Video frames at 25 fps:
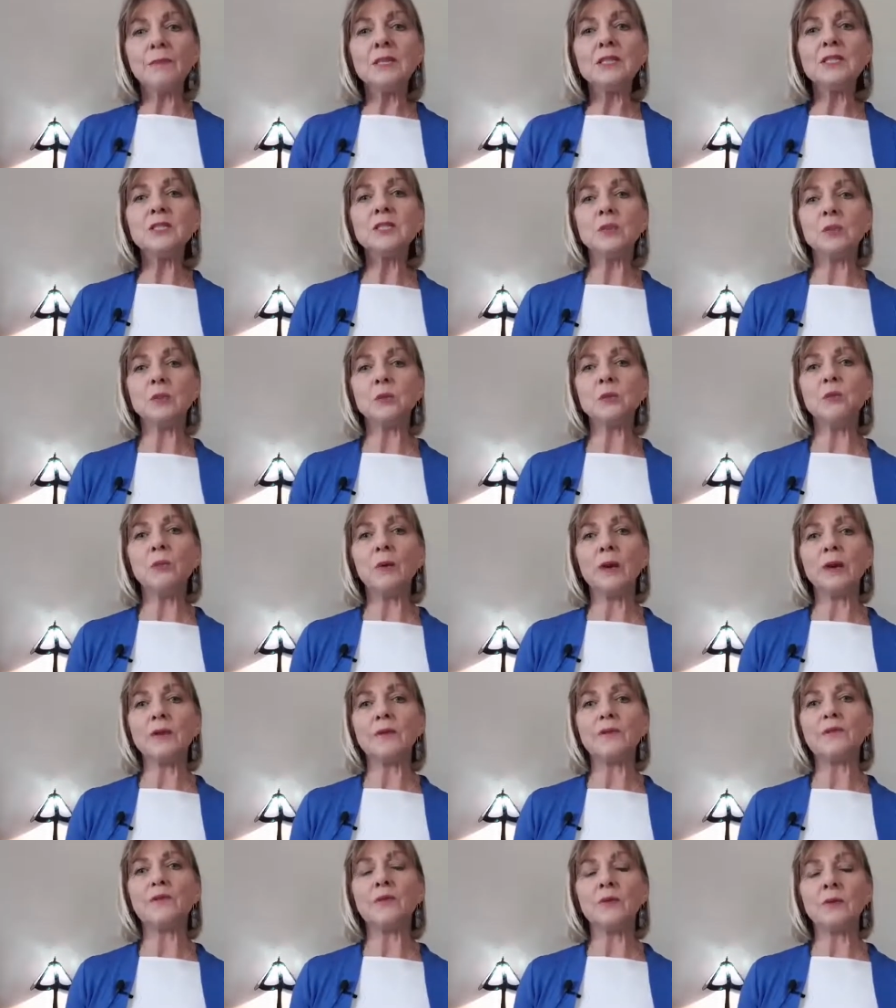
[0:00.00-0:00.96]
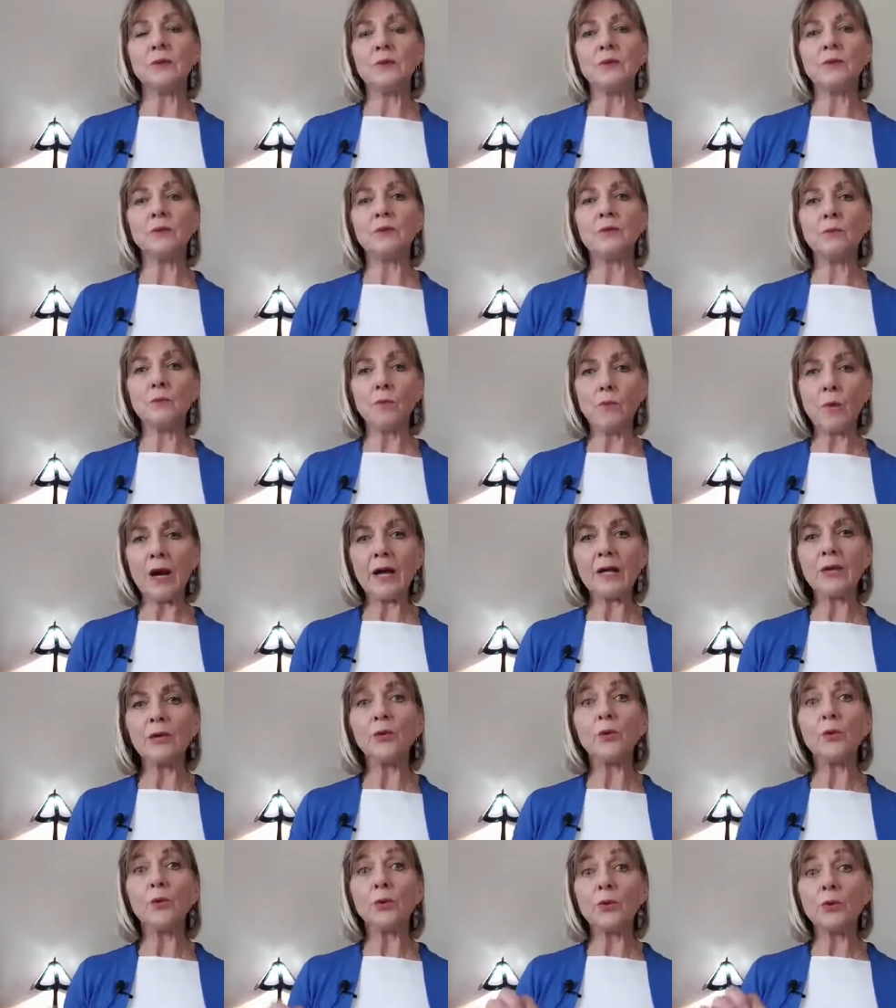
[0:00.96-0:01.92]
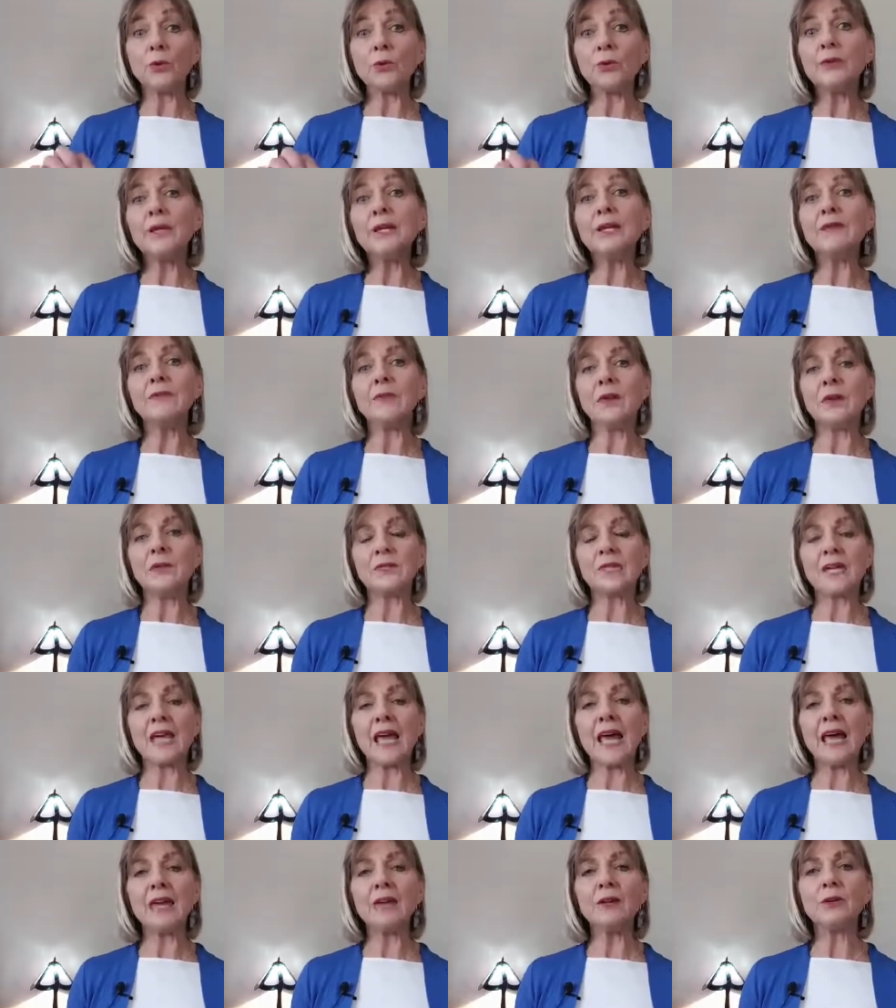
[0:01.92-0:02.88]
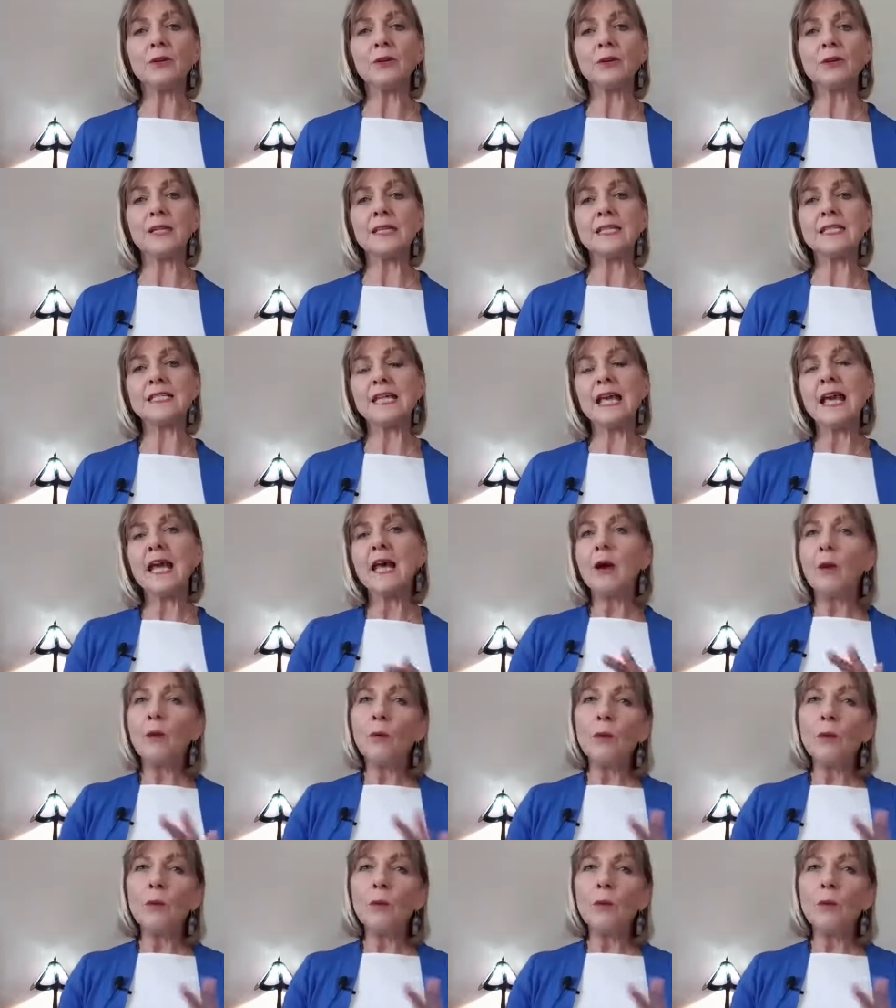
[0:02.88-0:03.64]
into one or 3 of those categories.